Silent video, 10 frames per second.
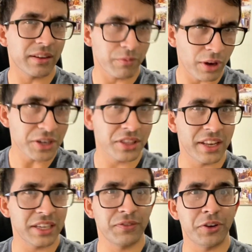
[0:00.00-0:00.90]
watch the
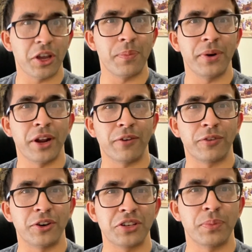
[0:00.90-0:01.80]
next video I put out
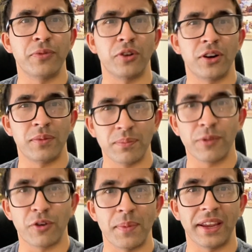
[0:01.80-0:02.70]
first before
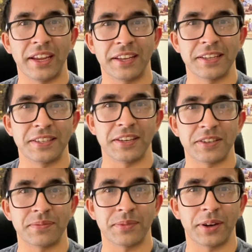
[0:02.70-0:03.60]
before making a
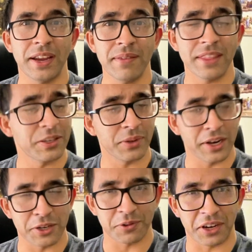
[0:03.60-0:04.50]
decision. Okay, and that's what
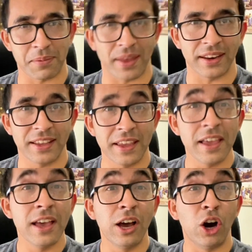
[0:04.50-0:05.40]
I just recommend.
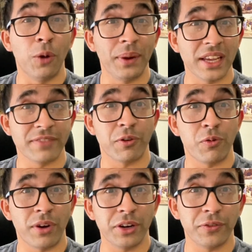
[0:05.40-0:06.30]
Hope you guys have a
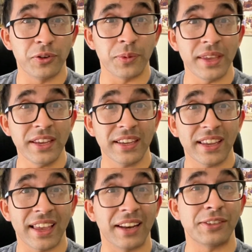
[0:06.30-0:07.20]
wonderful week,
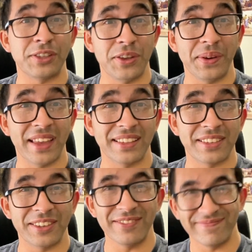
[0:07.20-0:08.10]
and I'll see you again
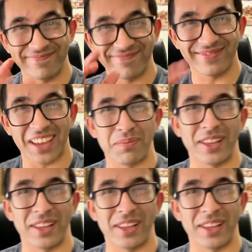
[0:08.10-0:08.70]
soon. God